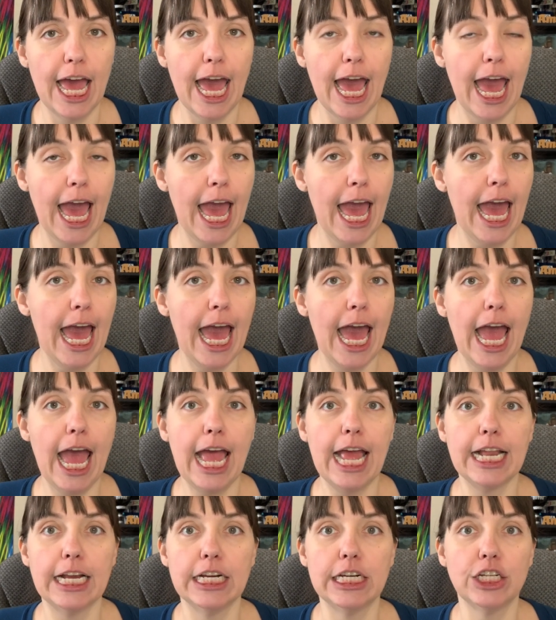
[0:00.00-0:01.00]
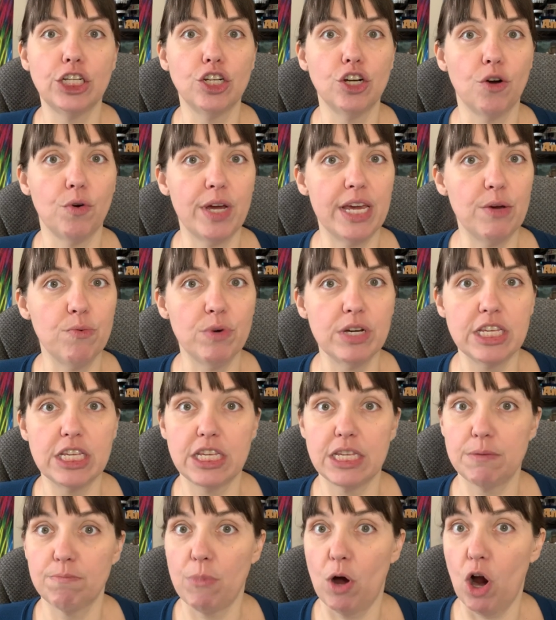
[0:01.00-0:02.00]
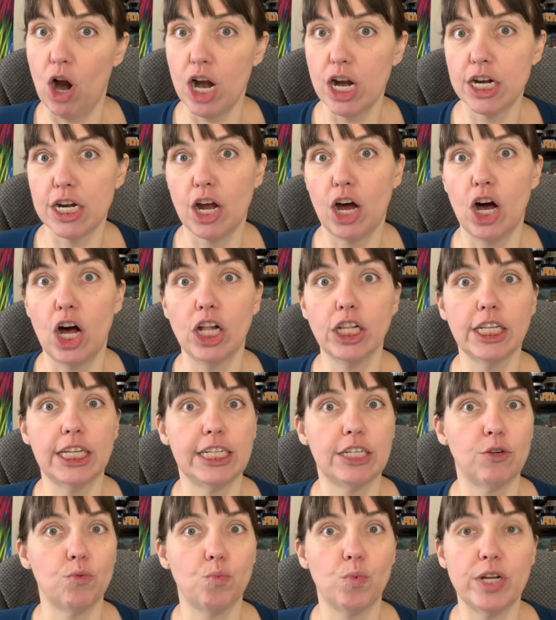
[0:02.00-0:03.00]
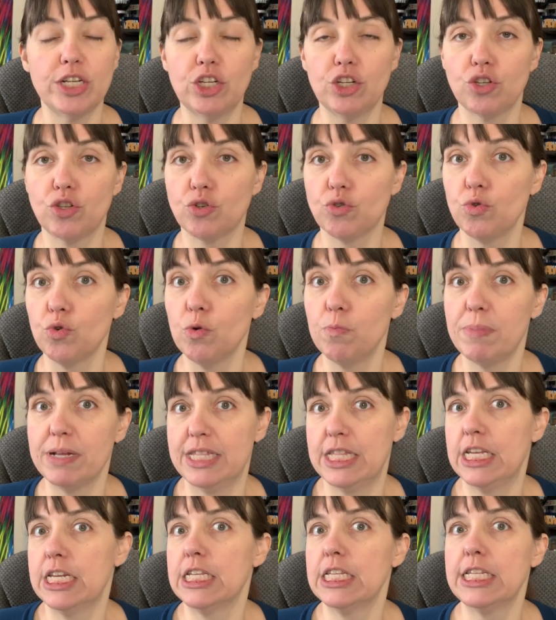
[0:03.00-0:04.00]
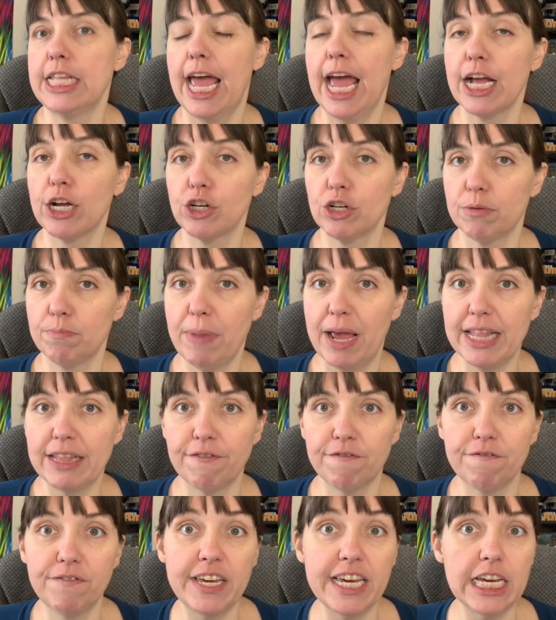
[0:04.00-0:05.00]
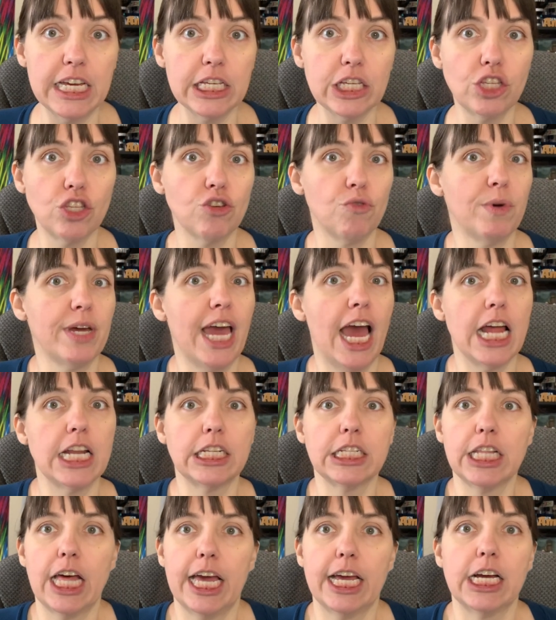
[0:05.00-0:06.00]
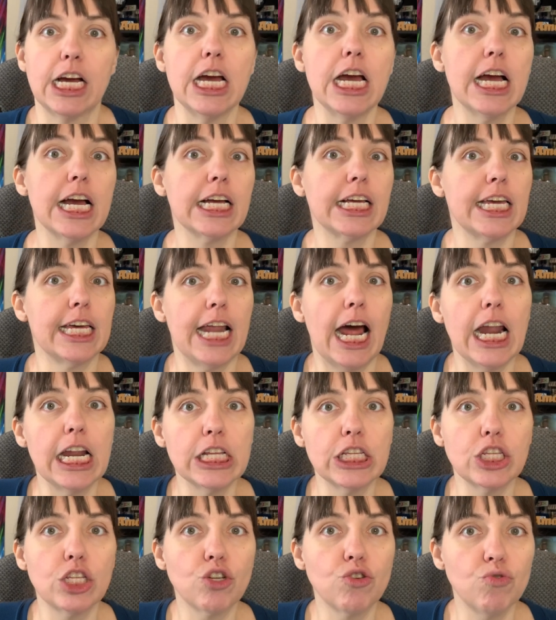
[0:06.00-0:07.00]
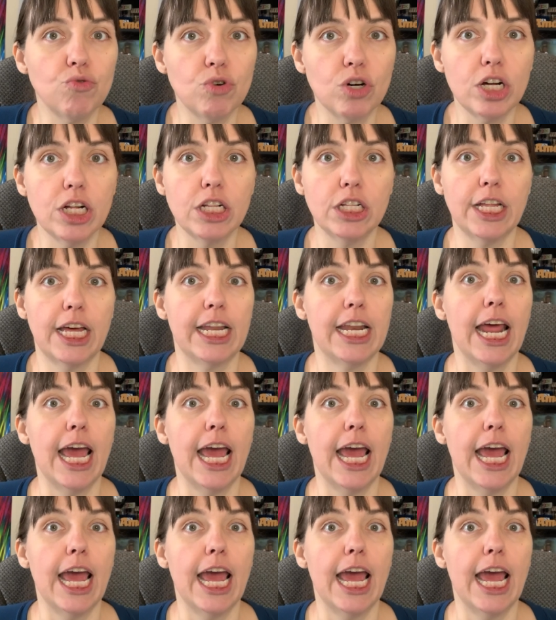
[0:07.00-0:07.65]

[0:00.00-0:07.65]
And, you know, he was smart and all and went to school, but then his dad couldn't pay the fees. So he had to, like, get out of school.